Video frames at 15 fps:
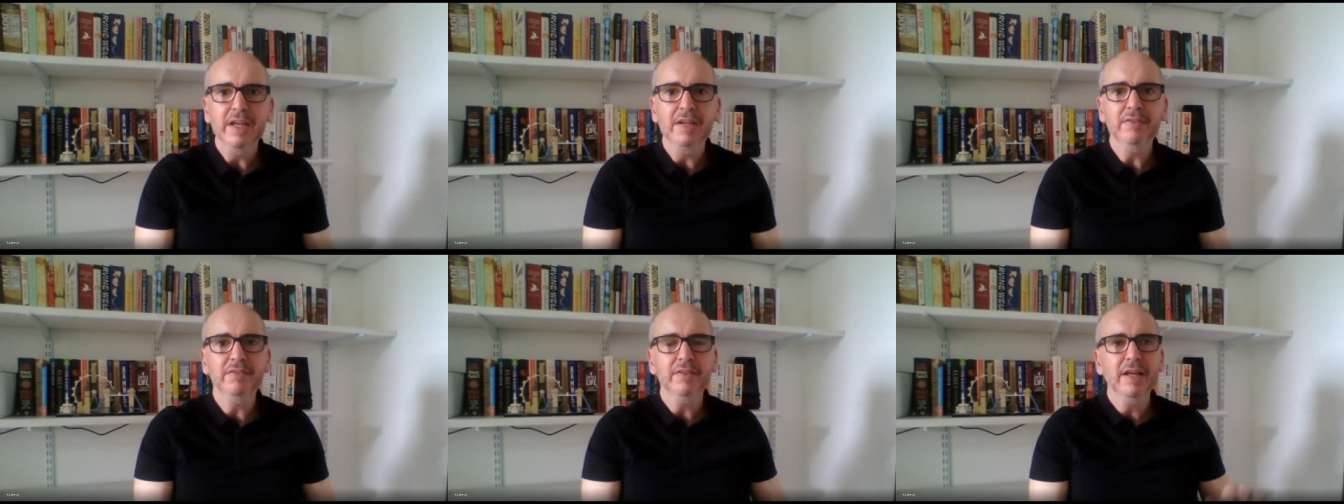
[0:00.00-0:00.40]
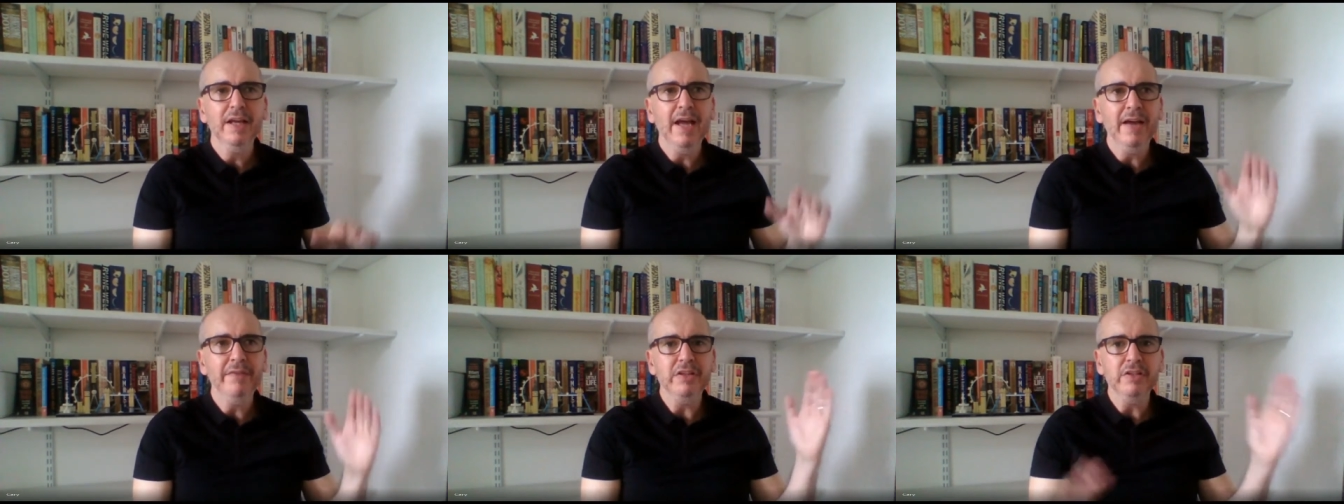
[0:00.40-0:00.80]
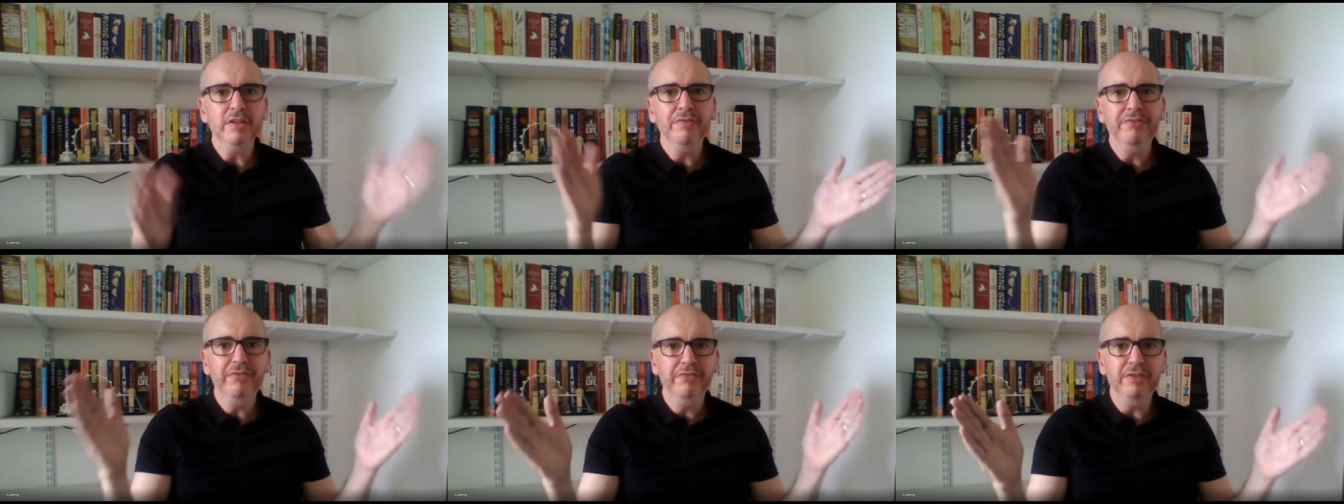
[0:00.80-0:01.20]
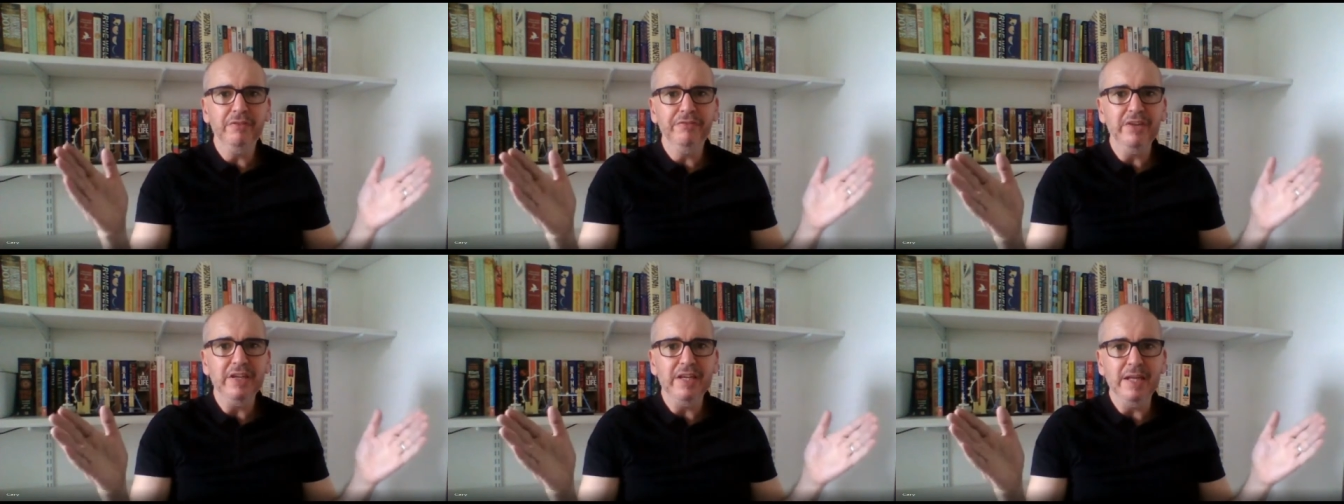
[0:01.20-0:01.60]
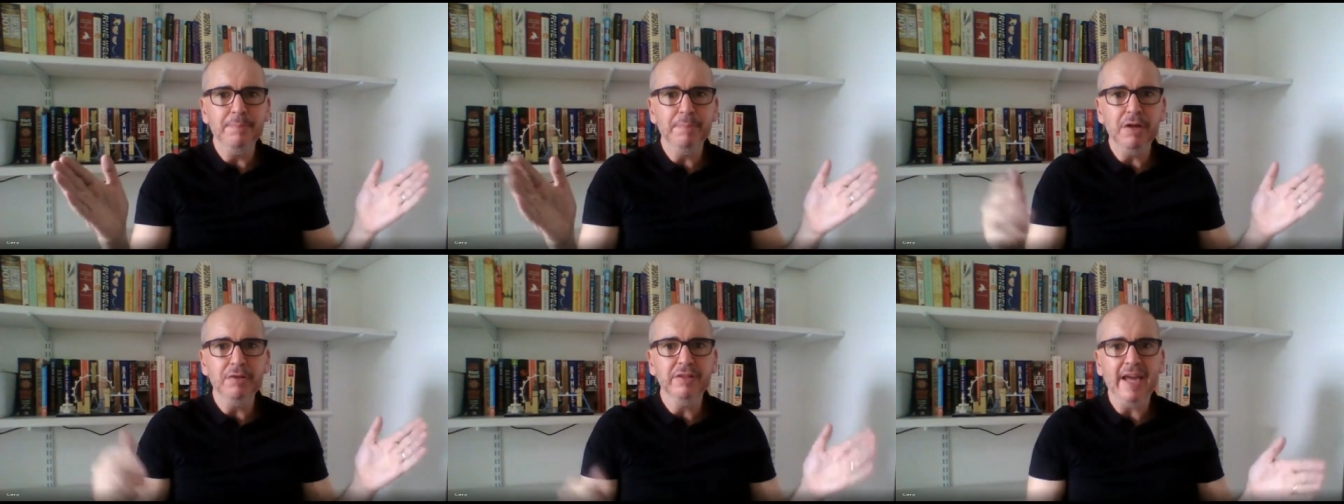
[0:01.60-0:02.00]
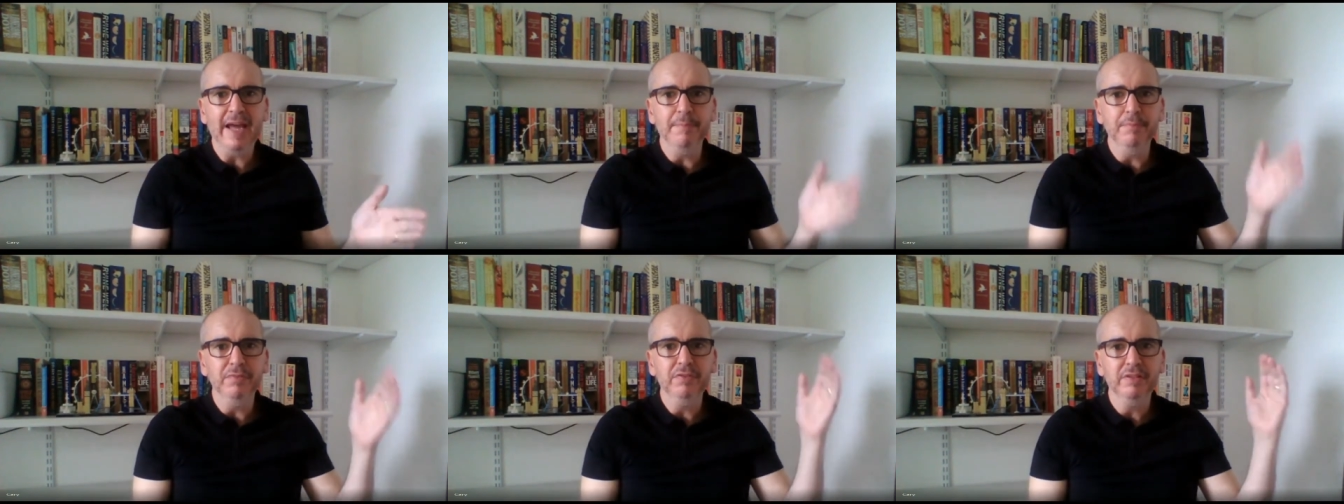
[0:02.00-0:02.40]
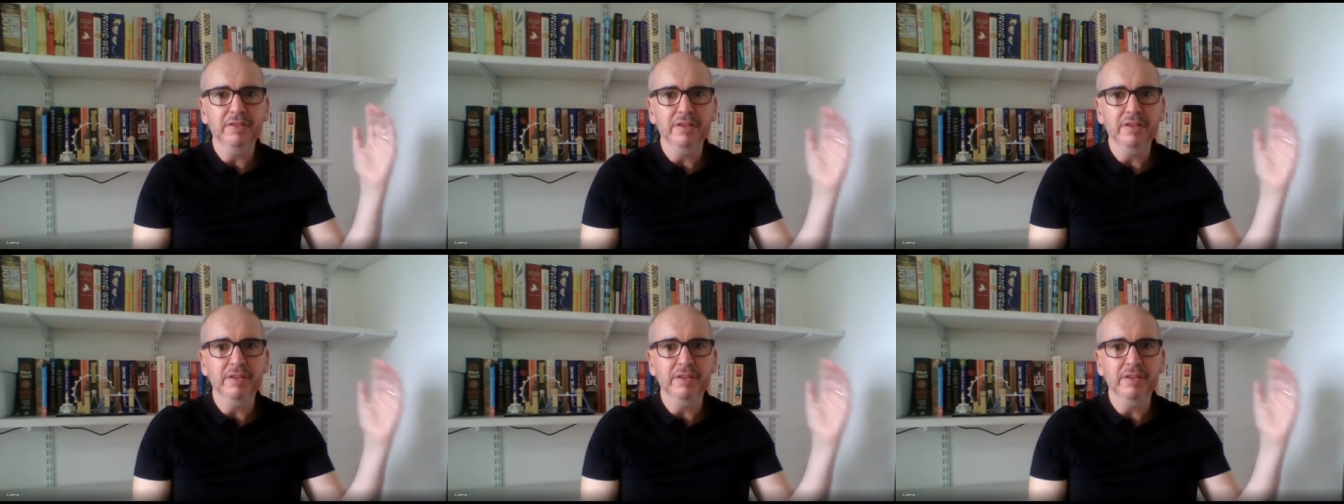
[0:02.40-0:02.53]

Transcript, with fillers: is having the, the feet in both camps,